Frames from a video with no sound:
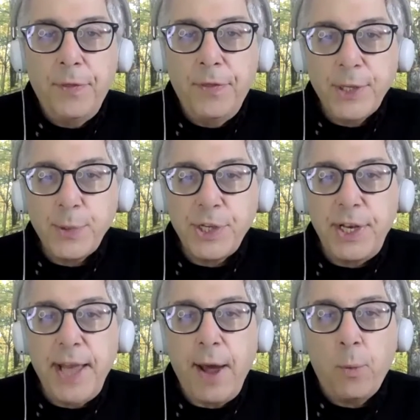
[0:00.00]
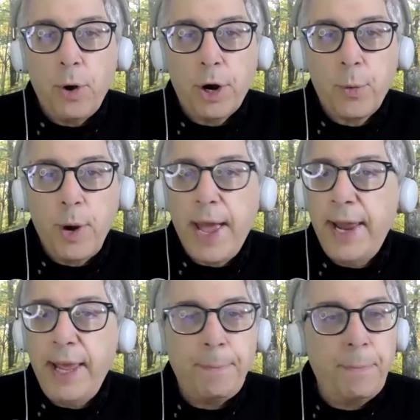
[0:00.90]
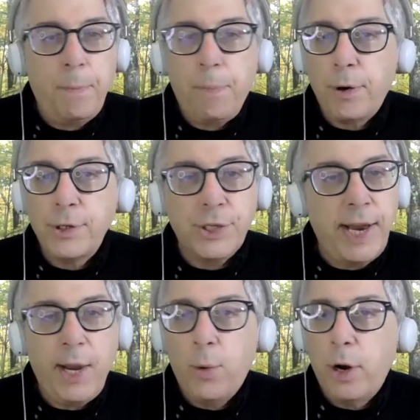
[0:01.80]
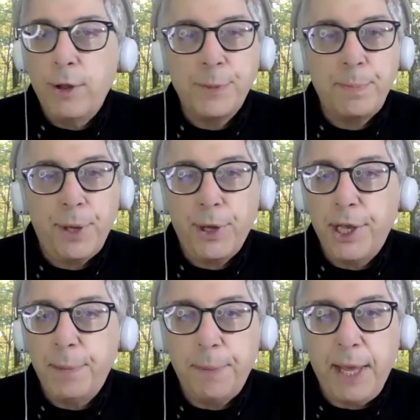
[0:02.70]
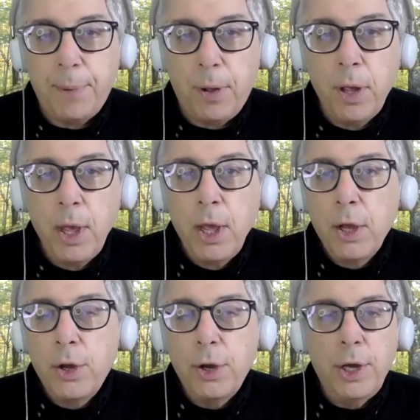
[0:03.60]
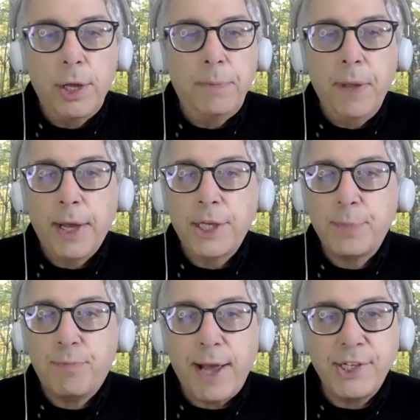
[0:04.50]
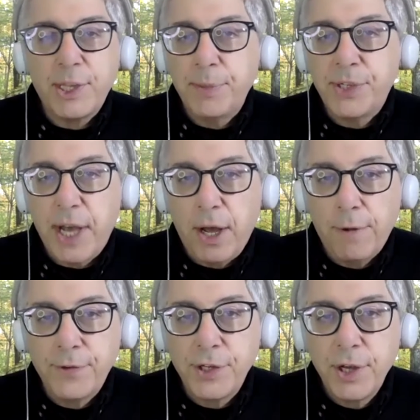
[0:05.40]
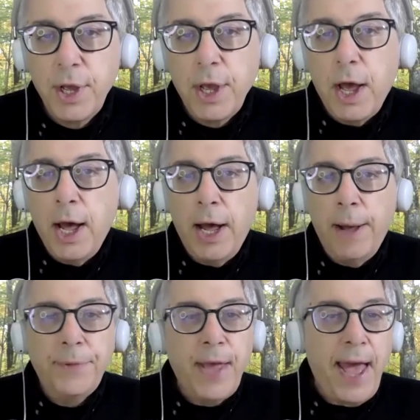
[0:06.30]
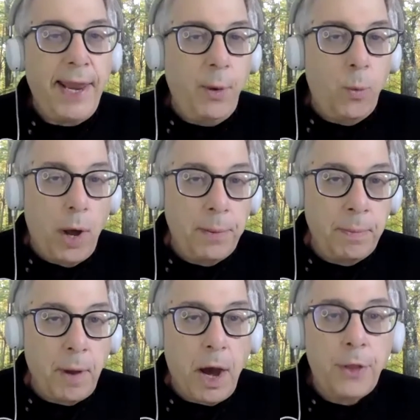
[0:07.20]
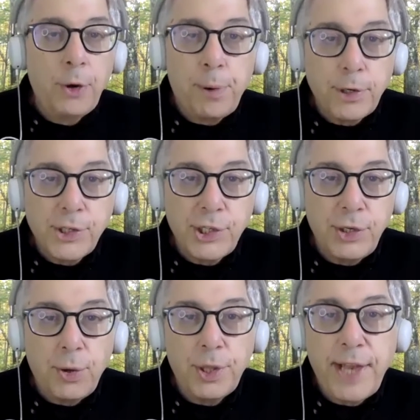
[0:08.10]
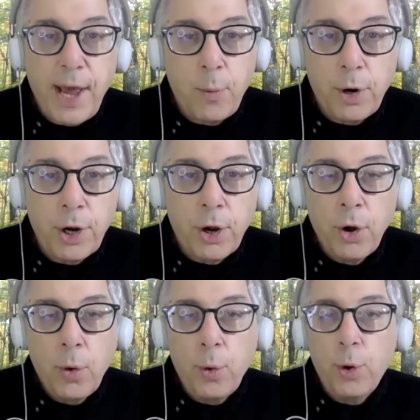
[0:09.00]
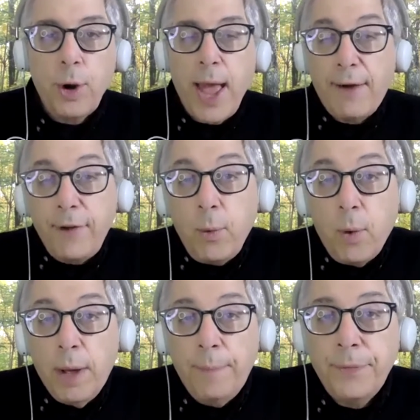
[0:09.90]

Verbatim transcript: this was a network where any person, any one of those billion people, could express themselves uh, to any one other person on the network or everyone